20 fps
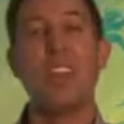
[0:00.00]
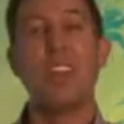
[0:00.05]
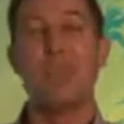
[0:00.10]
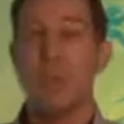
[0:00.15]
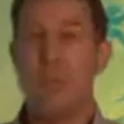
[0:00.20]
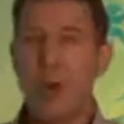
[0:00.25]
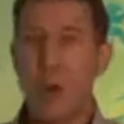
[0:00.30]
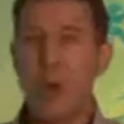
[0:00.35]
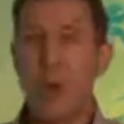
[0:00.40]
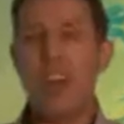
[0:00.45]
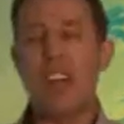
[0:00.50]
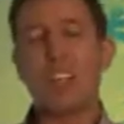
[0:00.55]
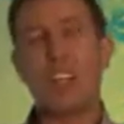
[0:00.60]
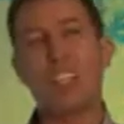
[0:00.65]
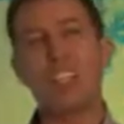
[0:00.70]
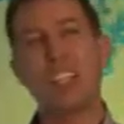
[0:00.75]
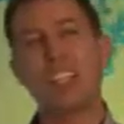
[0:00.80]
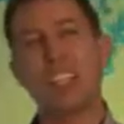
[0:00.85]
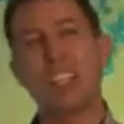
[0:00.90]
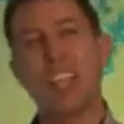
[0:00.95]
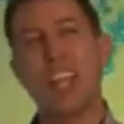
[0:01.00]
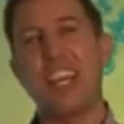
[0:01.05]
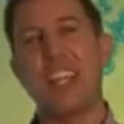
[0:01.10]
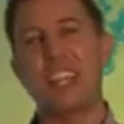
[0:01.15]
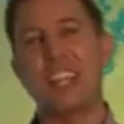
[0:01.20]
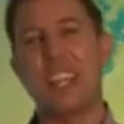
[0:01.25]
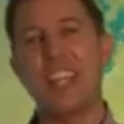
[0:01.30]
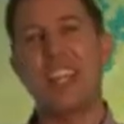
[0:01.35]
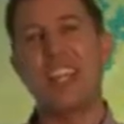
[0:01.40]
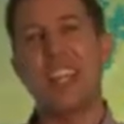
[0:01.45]
If more oxygen
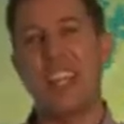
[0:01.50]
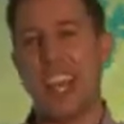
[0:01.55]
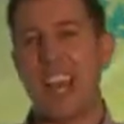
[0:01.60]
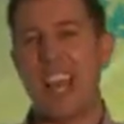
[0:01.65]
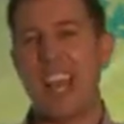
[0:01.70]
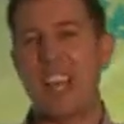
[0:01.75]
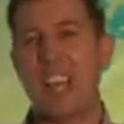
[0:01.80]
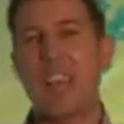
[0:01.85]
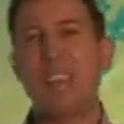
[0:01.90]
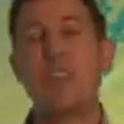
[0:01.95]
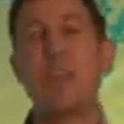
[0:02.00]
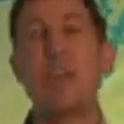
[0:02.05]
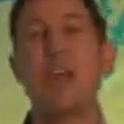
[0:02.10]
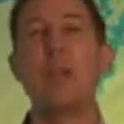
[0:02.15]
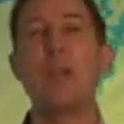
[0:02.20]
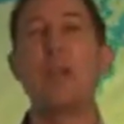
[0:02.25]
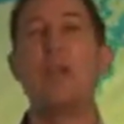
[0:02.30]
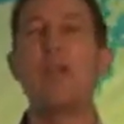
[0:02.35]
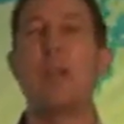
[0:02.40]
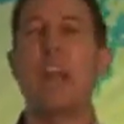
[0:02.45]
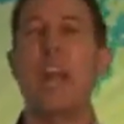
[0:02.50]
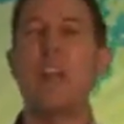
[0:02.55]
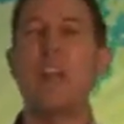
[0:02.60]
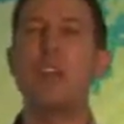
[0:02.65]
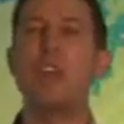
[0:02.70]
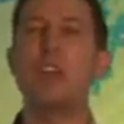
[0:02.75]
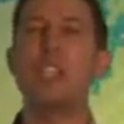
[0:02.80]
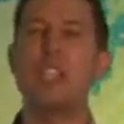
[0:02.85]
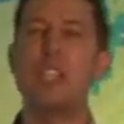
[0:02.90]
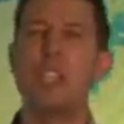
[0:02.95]
gets in again, then more
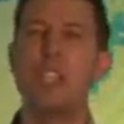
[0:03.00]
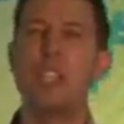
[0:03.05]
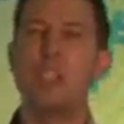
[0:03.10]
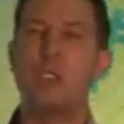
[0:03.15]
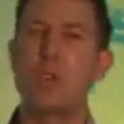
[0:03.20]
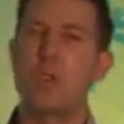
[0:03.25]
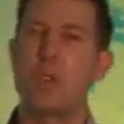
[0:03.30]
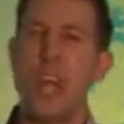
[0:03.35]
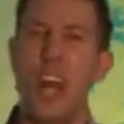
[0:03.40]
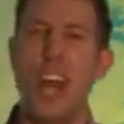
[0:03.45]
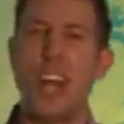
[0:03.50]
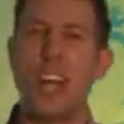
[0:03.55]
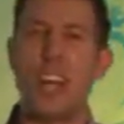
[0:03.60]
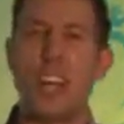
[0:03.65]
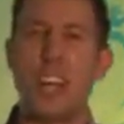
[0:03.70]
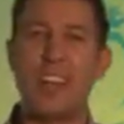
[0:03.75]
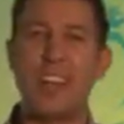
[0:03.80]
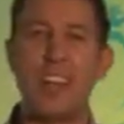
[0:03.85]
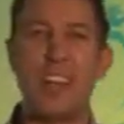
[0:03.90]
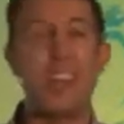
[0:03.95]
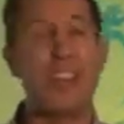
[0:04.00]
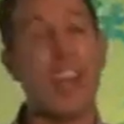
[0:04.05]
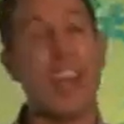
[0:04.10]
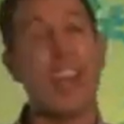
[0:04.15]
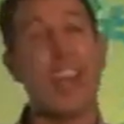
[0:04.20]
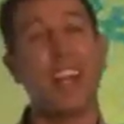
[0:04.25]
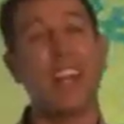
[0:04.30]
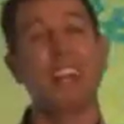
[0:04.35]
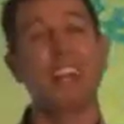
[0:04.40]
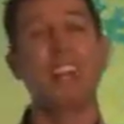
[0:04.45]
energy is created,
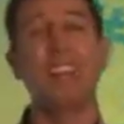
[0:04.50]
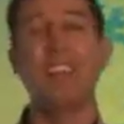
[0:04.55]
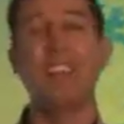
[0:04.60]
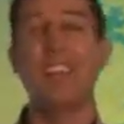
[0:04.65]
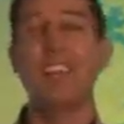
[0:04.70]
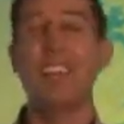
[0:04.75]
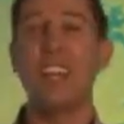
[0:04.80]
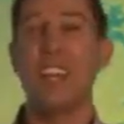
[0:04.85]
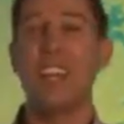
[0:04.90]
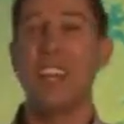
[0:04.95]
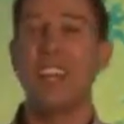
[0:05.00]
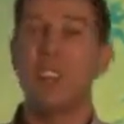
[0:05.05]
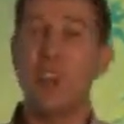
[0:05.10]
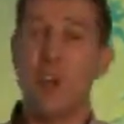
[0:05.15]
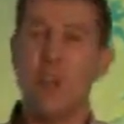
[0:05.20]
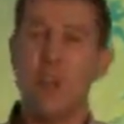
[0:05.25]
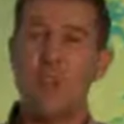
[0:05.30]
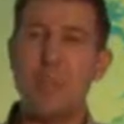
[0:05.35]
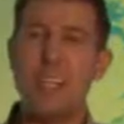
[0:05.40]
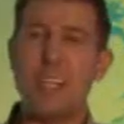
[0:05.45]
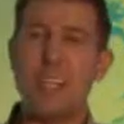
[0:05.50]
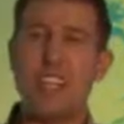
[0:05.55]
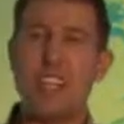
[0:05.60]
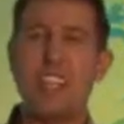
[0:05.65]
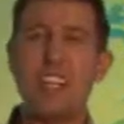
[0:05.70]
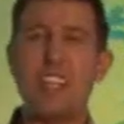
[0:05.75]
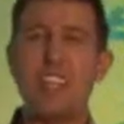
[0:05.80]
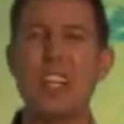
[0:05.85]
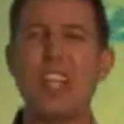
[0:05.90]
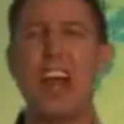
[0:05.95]
and in a common
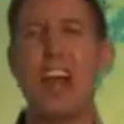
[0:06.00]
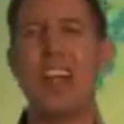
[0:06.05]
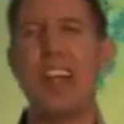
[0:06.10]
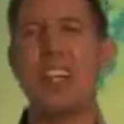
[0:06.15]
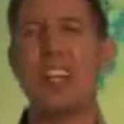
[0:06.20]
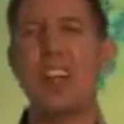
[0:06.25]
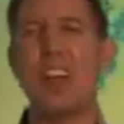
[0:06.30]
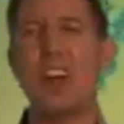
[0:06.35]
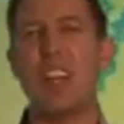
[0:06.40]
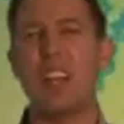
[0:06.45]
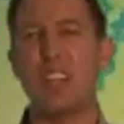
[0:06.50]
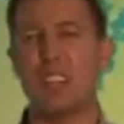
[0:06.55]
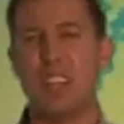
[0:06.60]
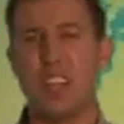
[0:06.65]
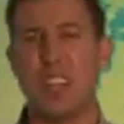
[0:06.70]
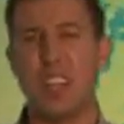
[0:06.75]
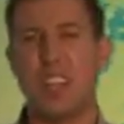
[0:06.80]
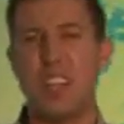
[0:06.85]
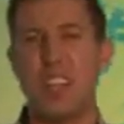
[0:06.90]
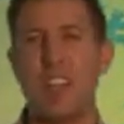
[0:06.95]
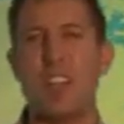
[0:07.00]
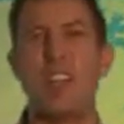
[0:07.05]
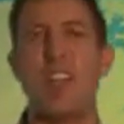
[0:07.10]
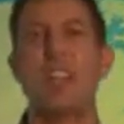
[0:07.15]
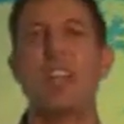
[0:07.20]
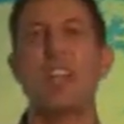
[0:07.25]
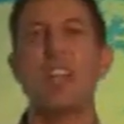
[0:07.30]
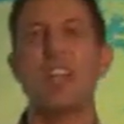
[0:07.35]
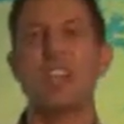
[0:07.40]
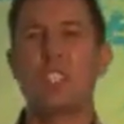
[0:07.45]
sense ideology,
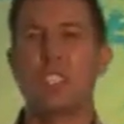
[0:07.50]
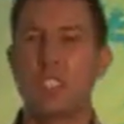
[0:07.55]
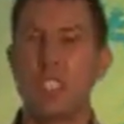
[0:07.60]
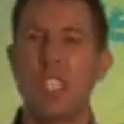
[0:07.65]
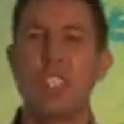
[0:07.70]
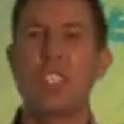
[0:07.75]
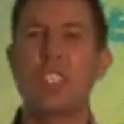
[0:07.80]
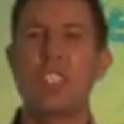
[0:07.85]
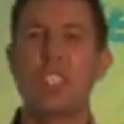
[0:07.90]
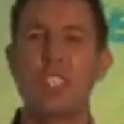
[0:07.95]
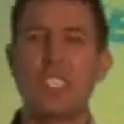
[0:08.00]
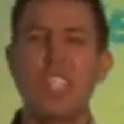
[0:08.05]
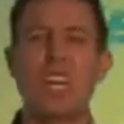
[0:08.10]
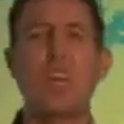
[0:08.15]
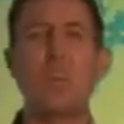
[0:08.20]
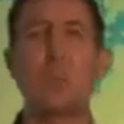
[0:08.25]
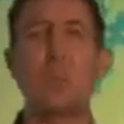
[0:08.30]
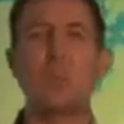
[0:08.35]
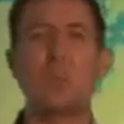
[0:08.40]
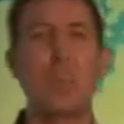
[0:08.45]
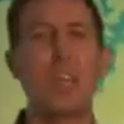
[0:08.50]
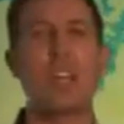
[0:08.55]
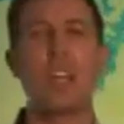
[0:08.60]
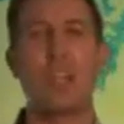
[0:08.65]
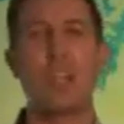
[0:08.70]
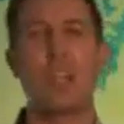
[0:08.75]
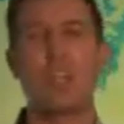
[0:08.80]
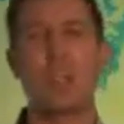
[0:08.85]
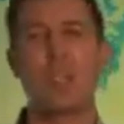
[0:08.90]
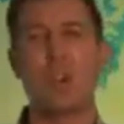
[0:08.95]
the cells
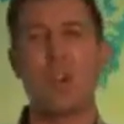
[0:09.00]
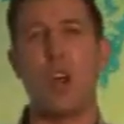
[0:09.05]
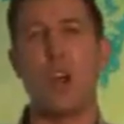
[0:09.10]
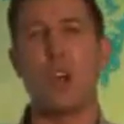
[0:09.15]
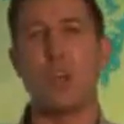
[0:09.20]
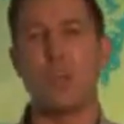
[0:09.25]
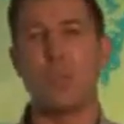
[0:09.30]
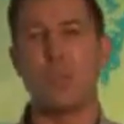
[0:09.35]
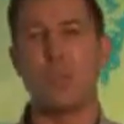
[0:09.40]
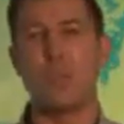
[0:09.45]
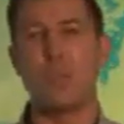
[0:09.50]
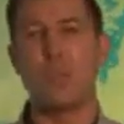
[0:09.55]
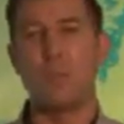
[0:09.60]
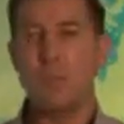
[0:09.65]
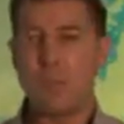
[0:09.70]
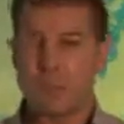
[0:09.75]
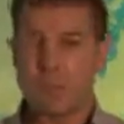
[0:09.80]
become stronger.